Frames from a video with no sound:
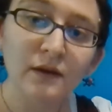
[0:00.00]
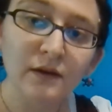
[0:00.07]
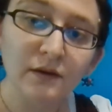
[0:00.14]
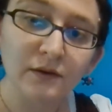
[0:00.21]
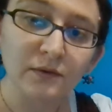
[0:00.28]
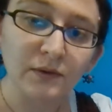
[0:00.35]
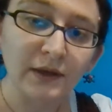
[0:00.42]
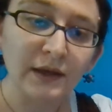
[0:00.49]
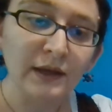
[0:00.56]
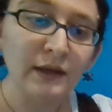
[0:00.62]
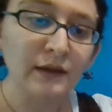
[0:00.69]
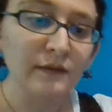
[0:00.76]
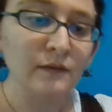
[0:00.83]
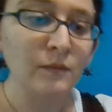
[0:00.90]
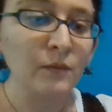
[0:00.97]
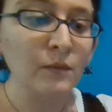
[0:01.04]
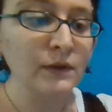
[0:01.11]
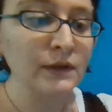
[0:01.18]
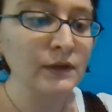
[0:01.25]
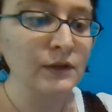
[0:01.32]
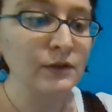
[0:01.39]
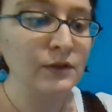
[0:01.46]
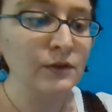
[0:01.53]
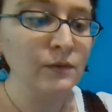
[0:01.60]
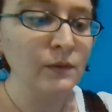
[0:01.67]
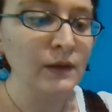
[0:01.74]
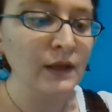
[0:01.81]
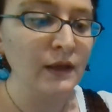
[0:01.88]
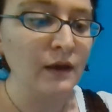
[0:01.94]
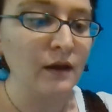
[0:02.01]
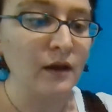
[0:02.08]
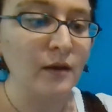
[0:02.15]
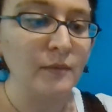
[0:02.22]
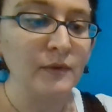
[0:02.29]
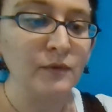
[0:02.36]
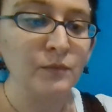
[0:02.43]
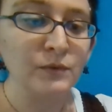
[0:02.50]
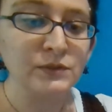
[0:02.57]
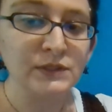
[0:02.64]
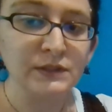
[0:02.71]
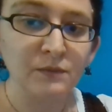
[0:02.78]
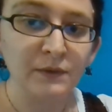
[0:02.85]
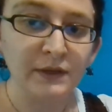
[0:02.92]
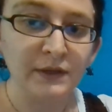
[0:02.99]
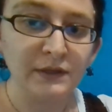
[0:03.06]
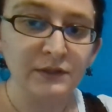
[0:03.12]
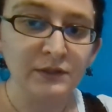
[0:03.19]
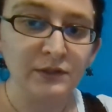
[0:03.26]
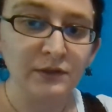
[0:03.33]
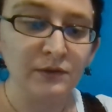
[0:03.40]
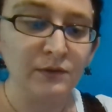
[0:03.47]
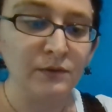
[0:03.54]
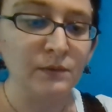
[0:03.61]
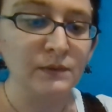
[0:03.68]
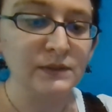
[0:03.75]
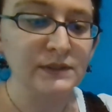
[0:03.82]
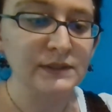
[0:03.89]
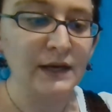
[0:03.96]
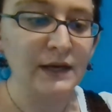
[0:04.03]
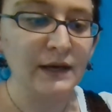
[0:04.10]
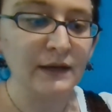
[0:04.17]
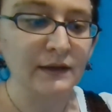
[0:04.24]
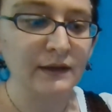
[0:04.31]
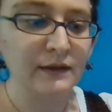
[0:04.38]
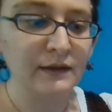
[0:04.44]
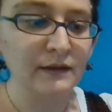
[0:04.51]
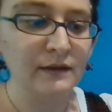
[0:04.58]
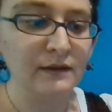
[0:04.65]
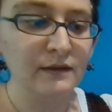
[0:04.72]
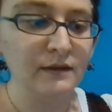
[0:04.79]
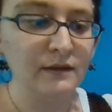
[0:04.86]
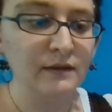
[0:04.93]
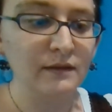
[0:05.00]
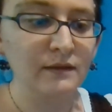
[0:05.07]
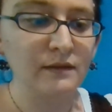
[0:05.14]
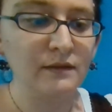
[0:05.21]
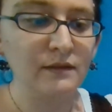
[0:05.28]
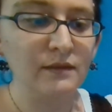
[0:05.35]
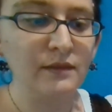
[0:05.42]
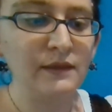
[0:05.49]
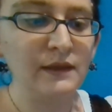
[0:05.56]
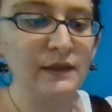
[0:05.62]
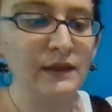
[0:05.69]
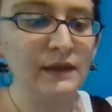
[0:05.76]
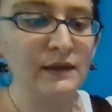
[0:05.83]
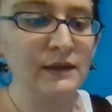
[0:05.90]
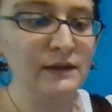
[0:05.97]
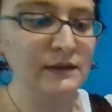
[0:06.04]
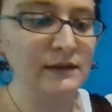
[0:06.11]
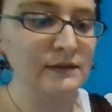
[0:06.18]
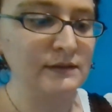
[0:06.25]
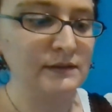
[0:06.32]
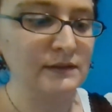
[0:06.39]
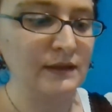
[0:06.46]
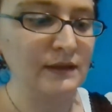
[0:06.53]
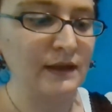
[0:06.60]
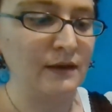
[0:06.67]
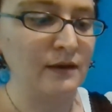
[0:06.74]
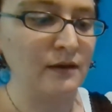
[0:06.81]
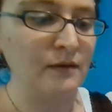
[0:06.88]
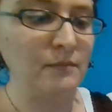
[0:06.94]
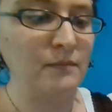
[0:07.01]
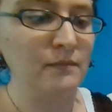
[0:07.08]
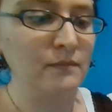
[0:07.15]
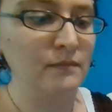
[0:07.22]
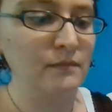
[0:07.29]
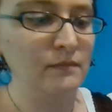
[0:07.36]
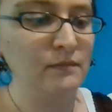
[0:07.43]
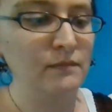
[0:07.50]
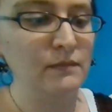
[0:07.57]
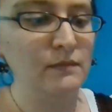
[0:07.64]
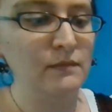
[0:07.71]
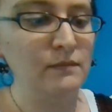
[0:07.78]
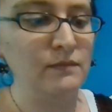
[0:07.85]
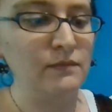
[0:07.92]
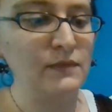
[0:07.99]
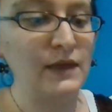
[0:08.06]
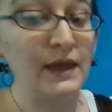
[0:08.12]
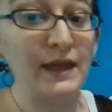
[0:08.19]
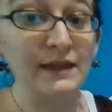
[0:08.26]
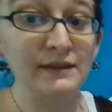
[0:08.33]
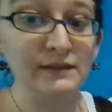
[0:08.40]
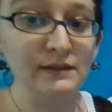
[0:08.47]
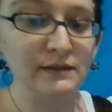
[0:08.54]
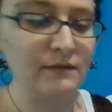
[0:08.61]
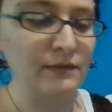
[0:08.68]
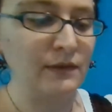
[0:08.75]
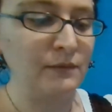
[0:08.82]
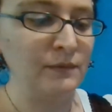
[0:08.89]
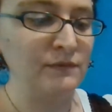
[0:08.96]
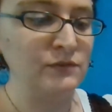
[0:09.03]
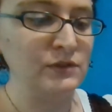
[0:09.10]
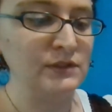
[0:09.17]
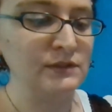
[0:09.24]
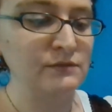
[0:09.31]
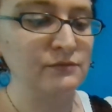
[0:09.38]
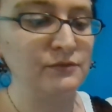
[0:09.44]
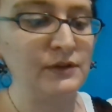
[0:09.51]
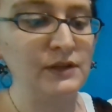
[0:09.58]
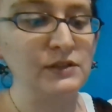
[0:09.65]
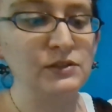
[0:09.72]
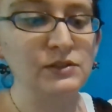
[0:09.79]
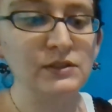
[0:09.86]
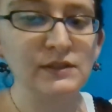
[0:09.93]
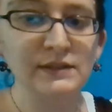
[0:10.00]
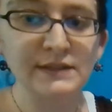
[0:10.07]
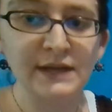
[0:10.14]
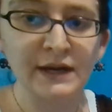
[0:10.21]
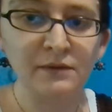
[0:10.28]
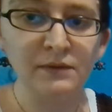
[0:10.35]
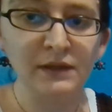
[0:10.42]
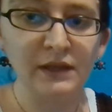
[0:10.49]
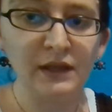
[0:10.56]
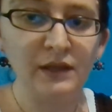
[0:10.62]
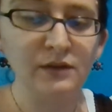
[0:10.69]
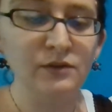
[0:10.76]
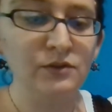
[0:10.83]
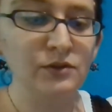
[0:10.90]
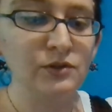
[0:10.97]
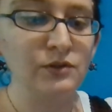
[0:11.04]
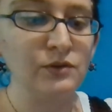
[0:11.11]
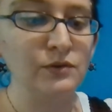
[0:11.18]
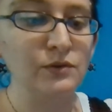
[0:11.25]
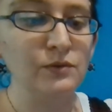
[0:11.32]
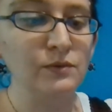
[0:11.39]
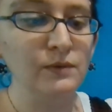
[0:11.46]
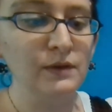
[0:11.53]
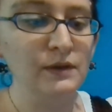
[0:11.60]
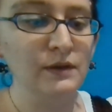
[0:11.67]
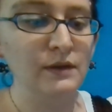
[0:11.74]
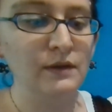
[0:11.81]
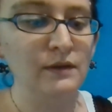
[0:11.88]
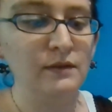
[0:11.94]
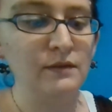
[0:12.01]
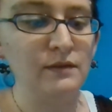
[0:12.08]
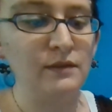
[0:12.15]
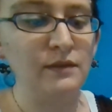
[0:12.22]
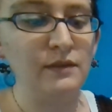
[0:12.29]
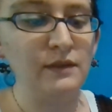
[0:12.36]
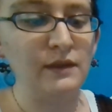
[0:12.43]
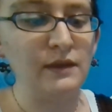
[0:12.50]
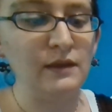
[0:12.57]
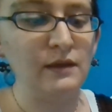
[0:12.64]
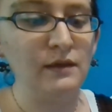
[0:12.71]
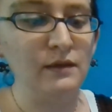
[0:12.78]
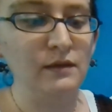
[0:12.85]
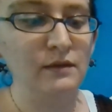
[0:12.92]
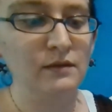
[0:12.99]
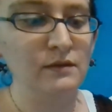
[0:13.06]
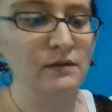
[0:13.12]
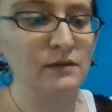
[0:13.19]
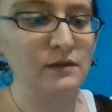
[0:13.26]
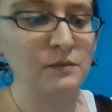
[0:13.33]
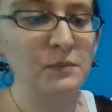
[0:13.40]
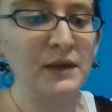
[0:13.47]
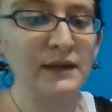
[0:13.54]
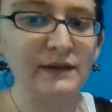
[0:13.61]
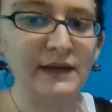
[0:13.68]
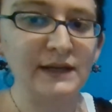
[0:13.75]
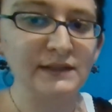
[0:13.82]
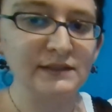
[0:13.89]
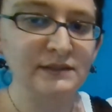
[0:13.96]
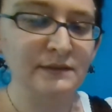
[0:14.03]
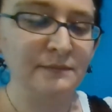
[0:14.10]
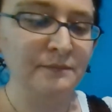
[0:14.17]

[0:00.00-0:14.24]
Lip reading: Okay, and then what we're going to do is we're just going to tuck these, the ends that we've just fringed down into the spyglass.